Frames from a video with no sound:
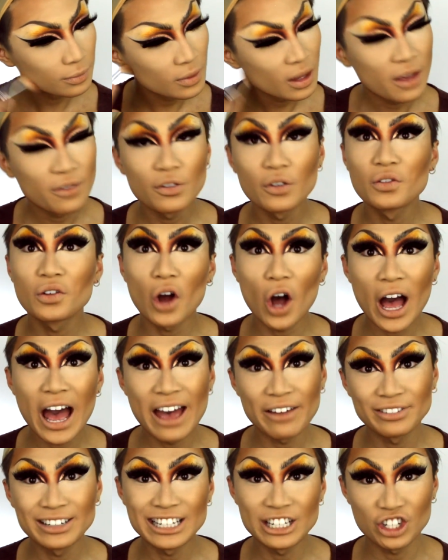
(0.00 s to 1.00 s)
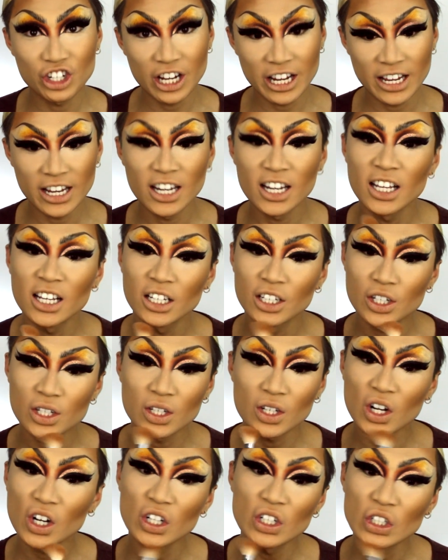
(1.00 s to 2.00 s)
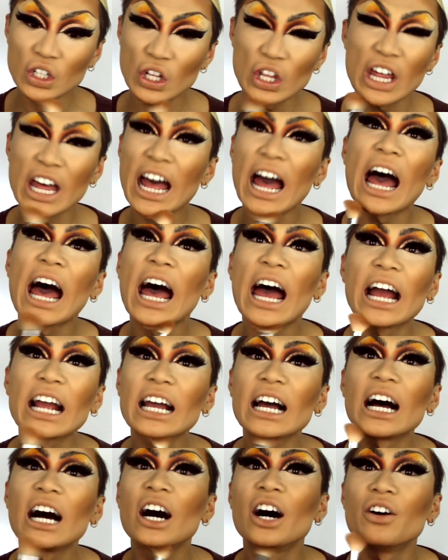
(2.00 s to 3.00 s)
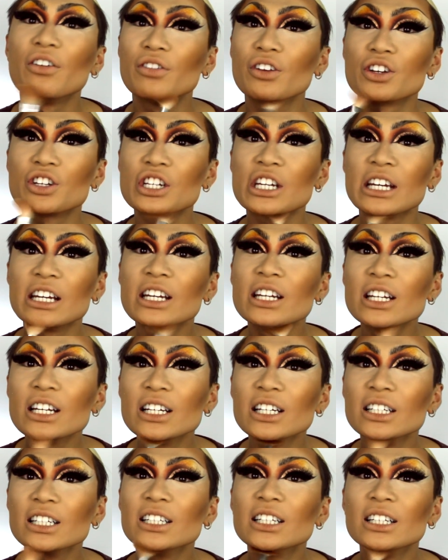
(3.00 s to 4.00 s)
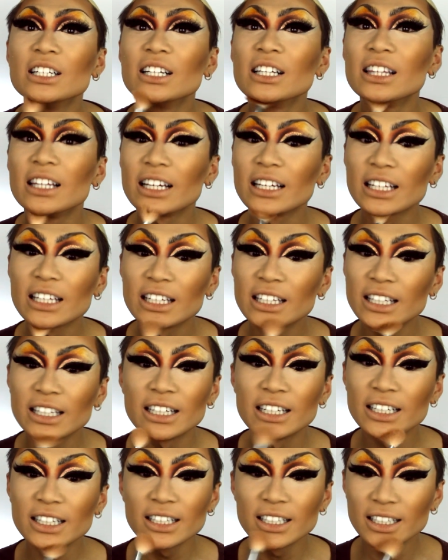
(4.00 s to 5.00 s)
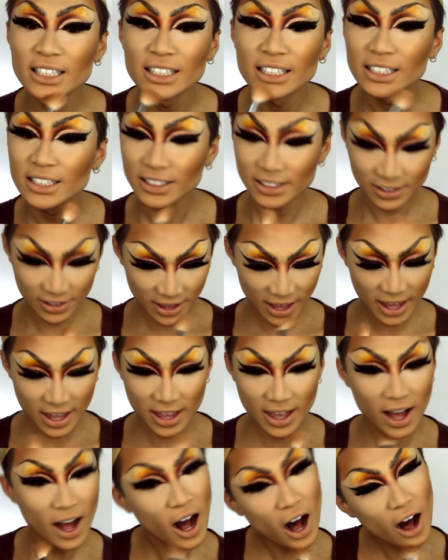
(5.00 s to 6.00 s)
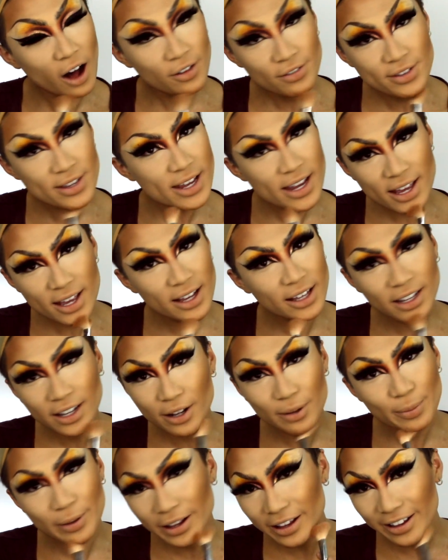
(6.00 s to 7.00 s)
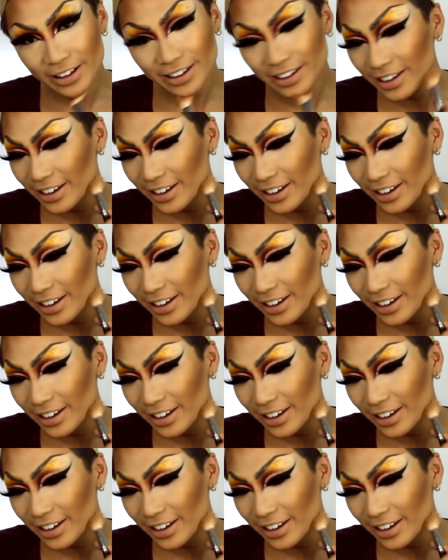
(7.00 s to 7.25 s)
If you've got a hefty chin, just contour the heck out of your chin, like here, so that it halves it a little bit.